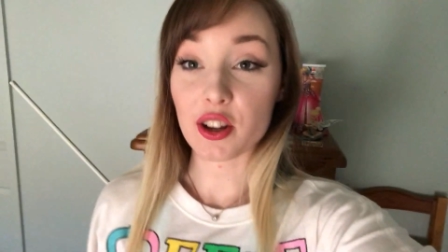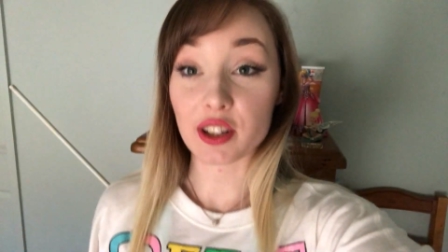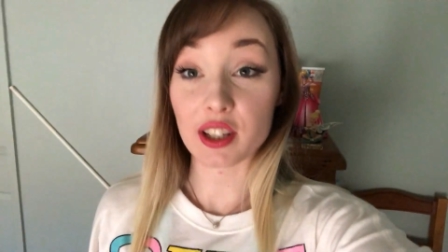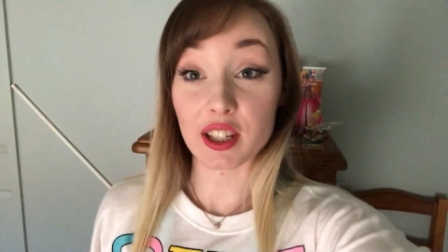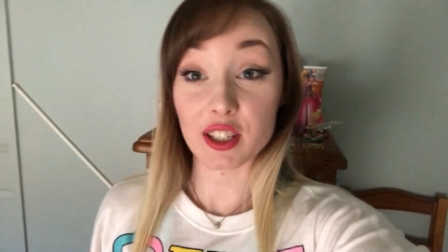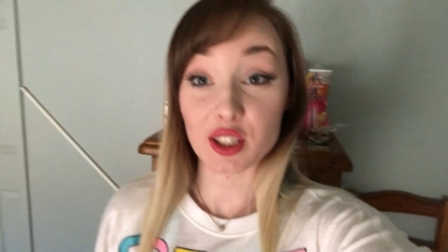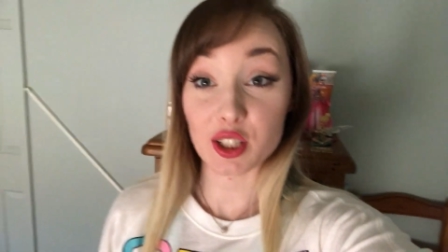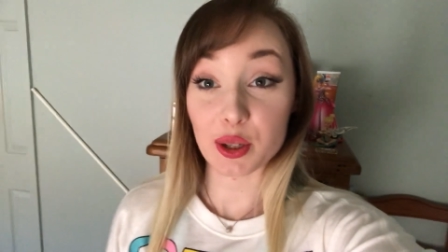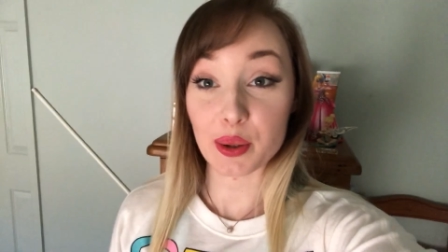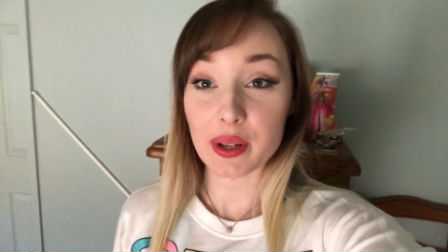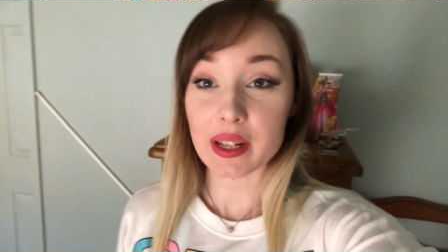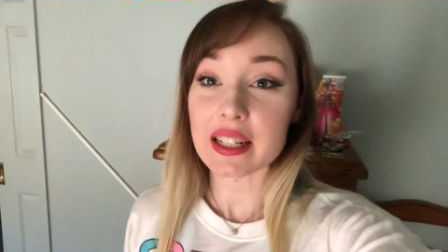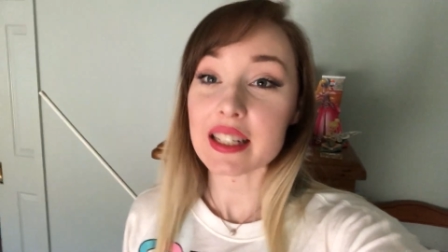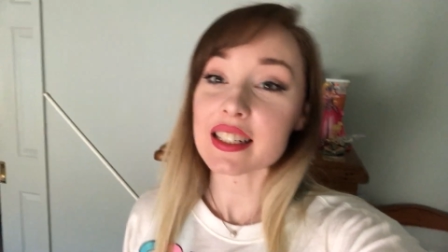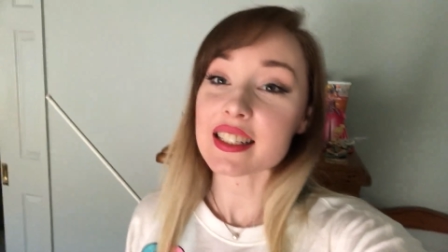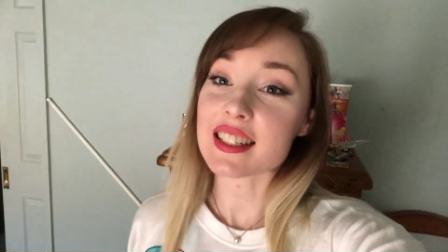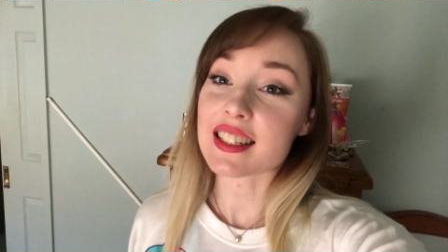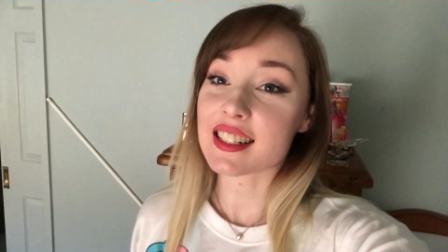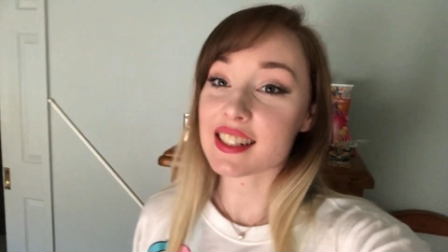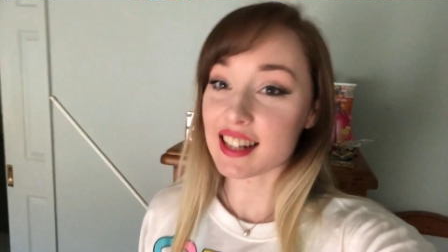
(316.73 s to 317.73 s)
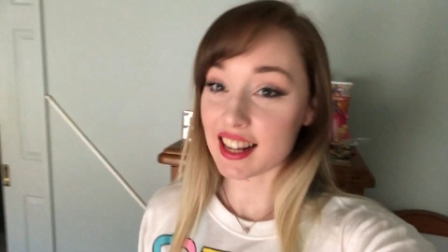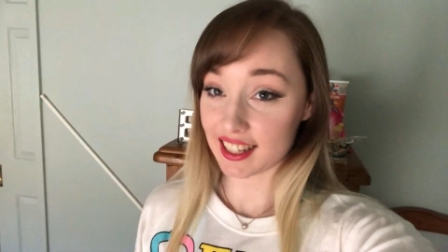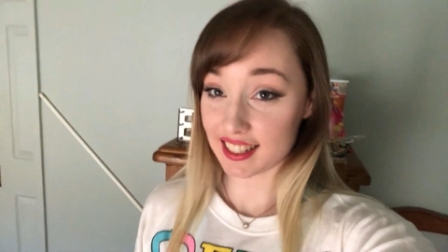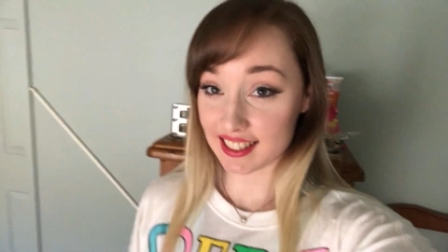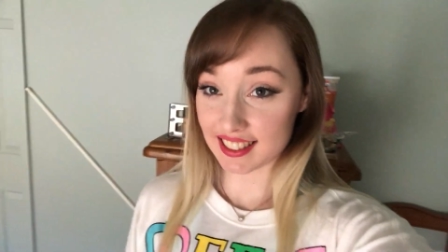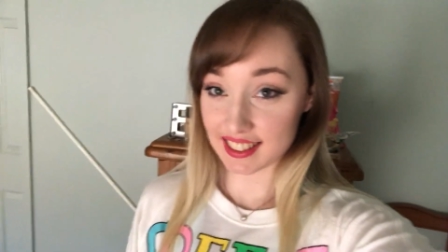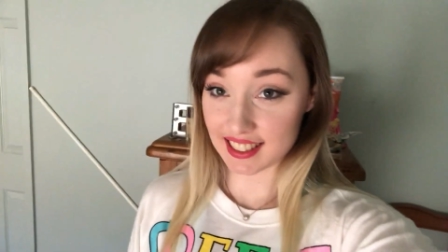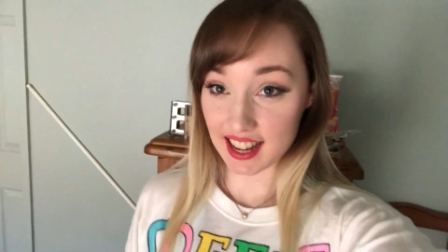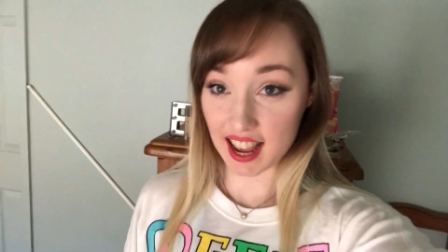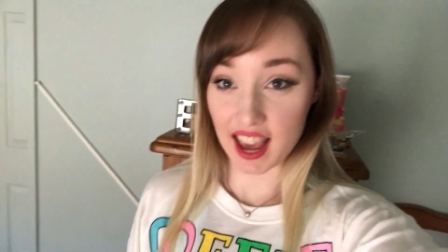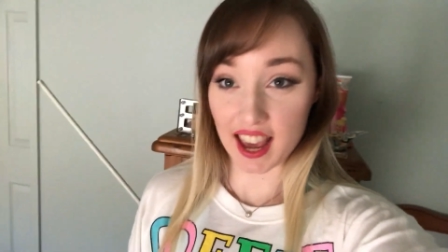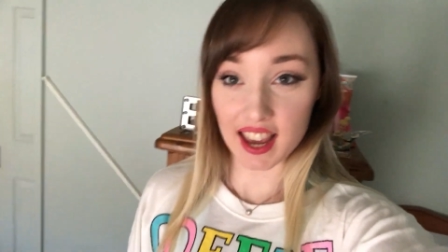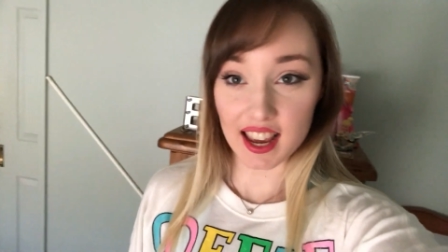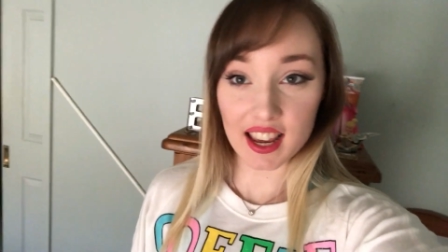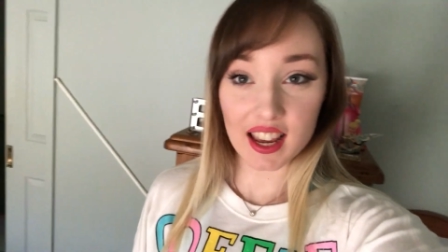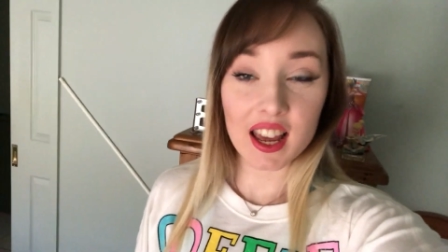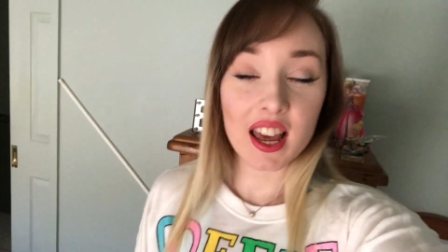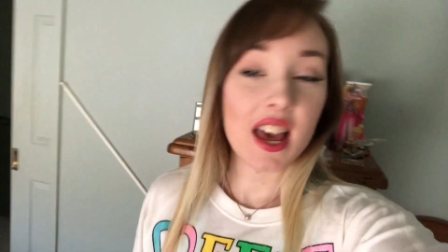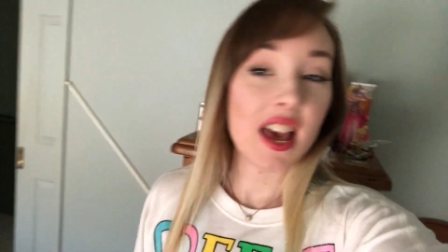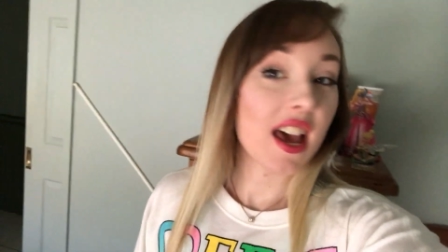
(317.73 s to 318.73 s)
Okay, so it is the next
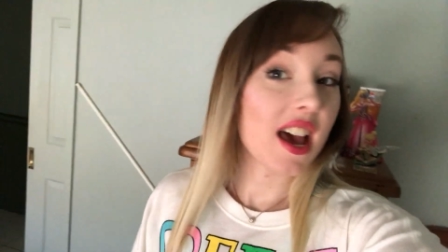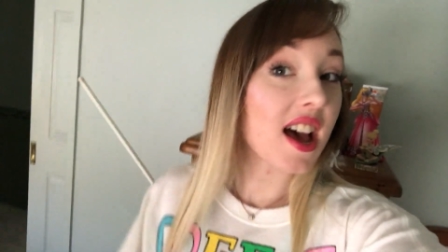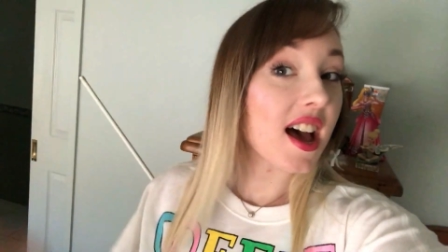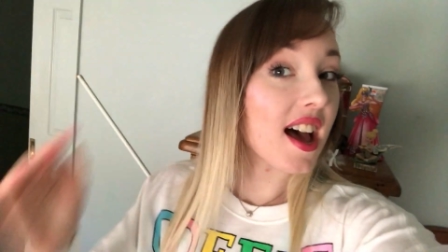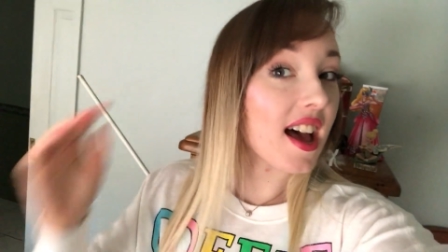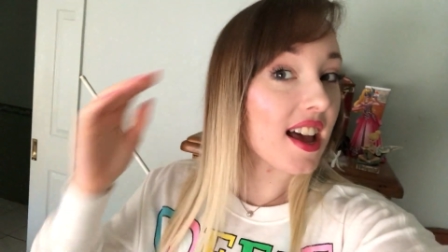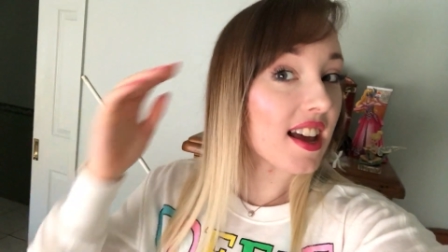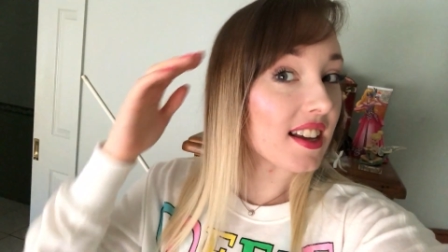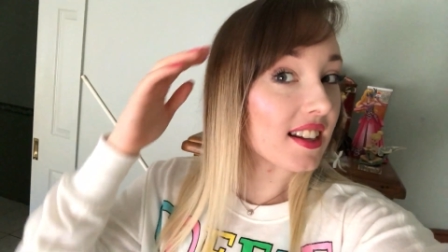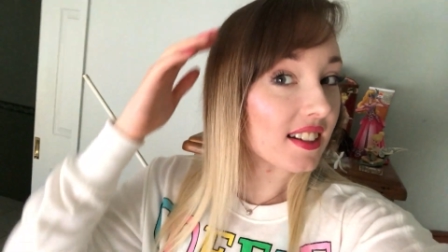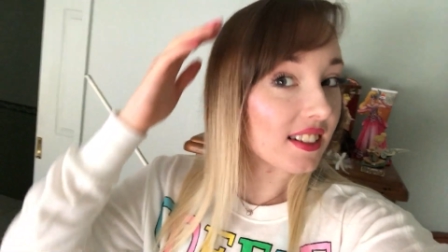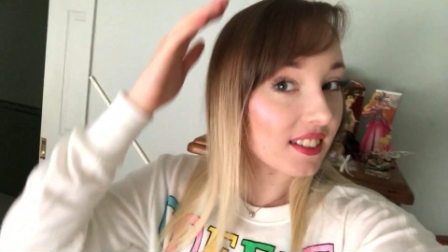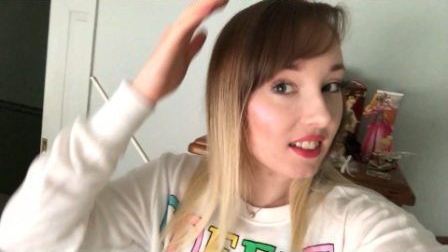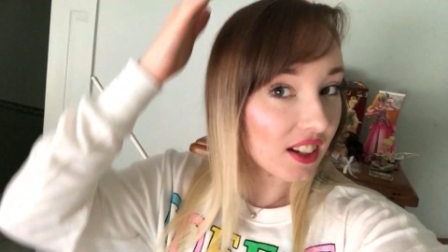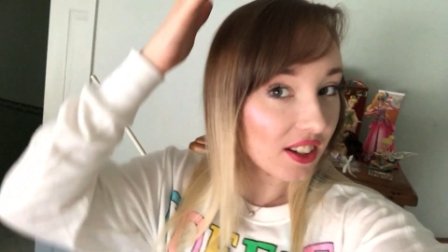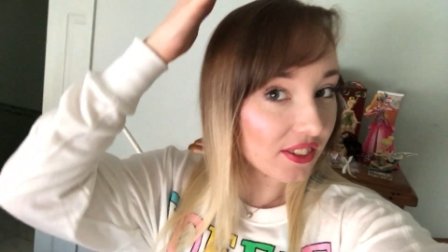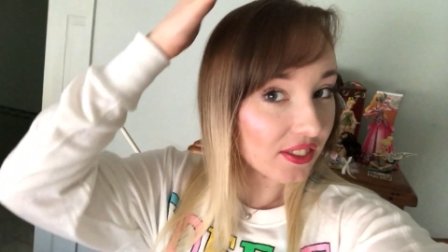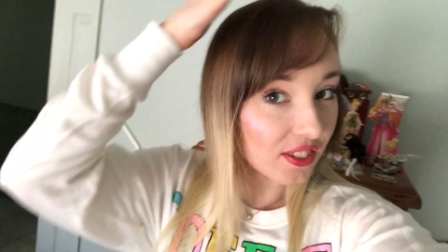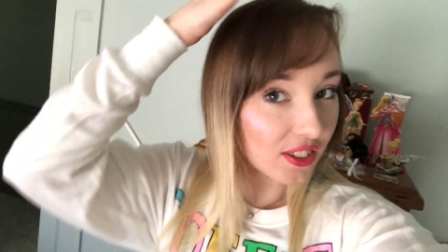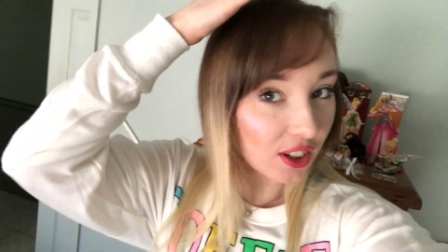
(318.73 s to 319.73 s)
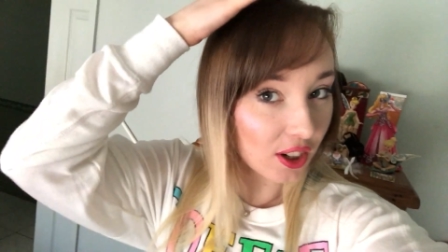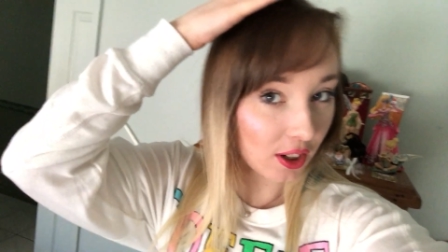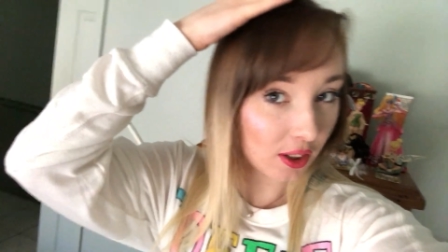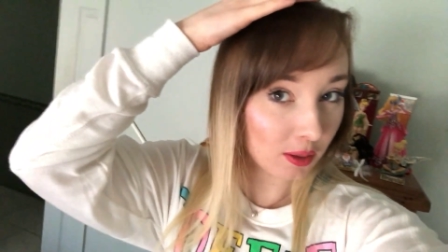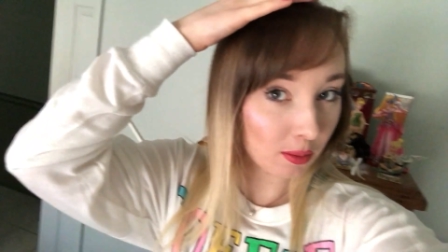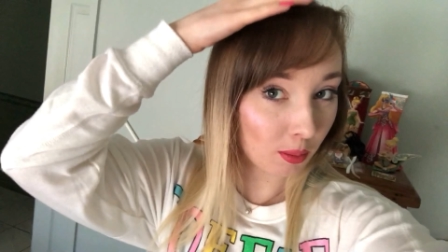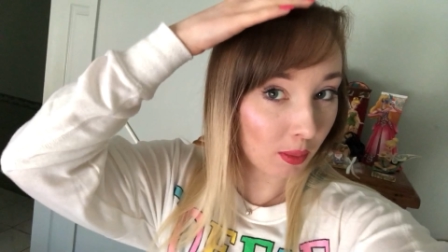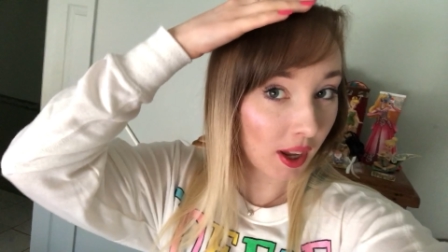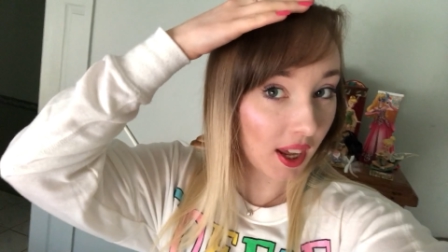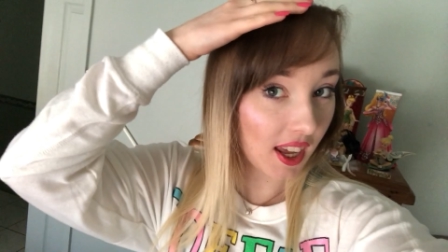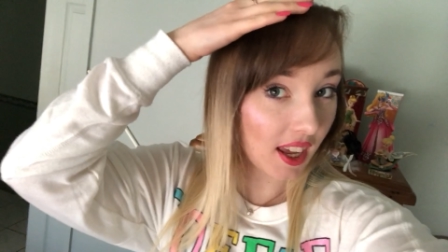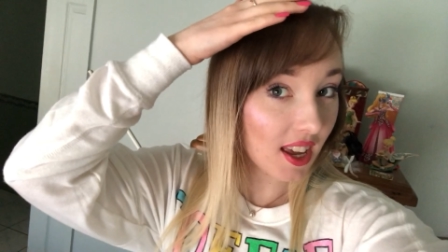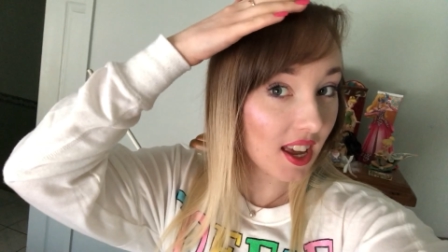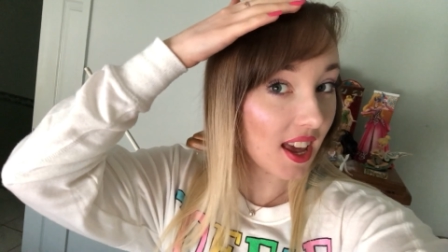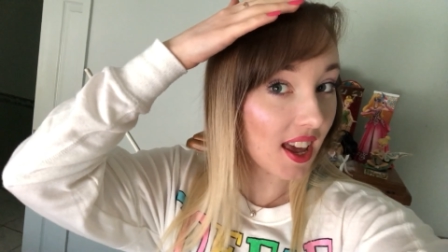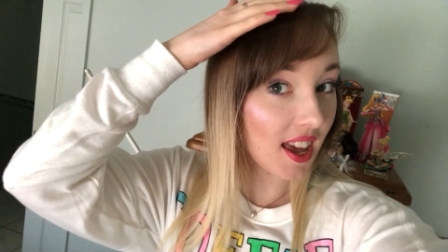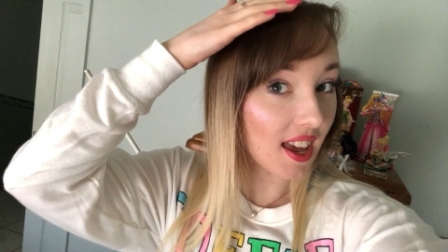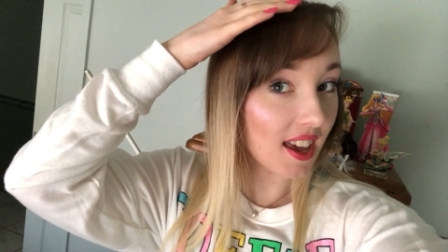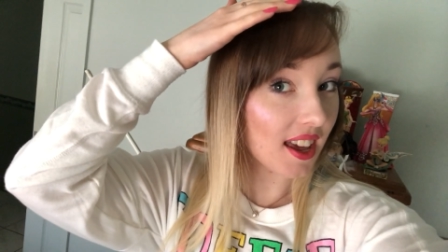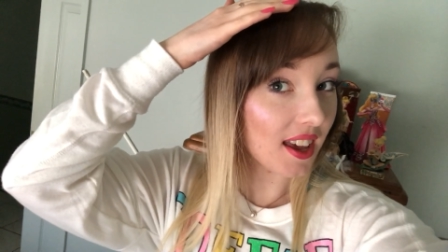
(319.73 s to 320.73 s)
day and I've gotten my
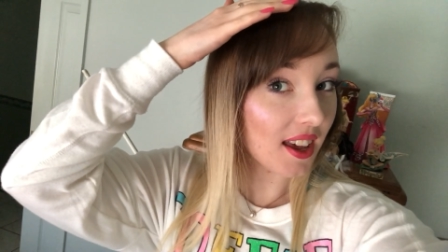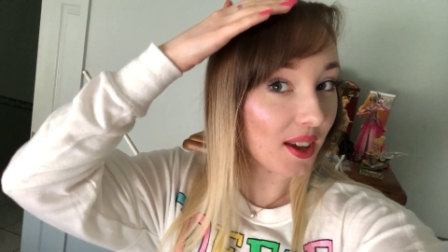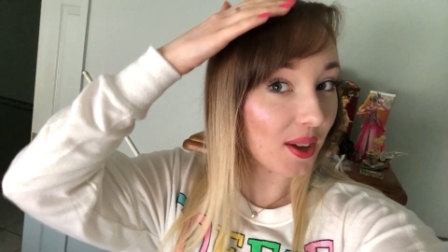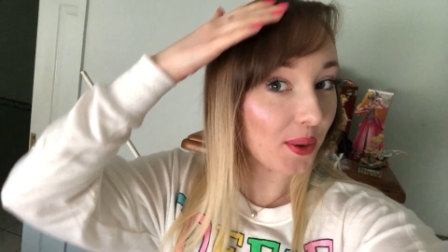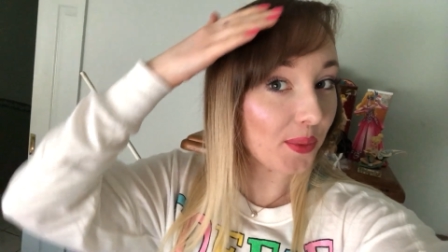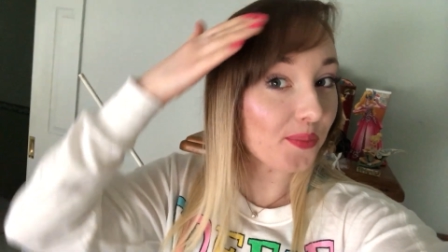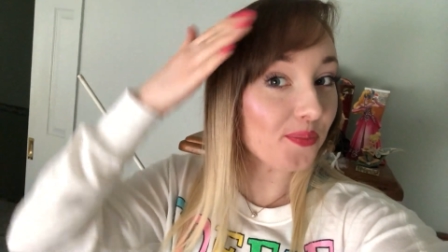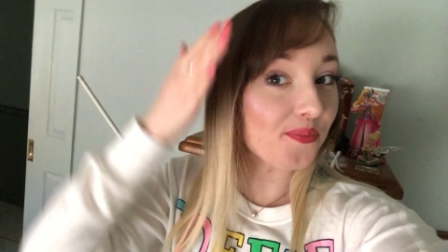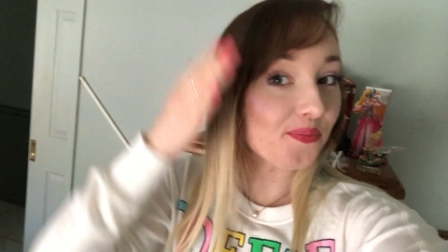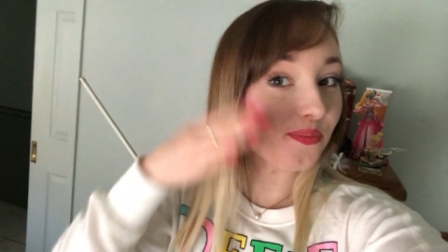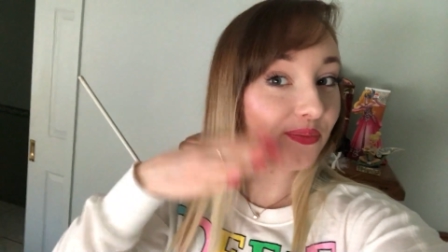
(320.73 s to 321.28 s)
hair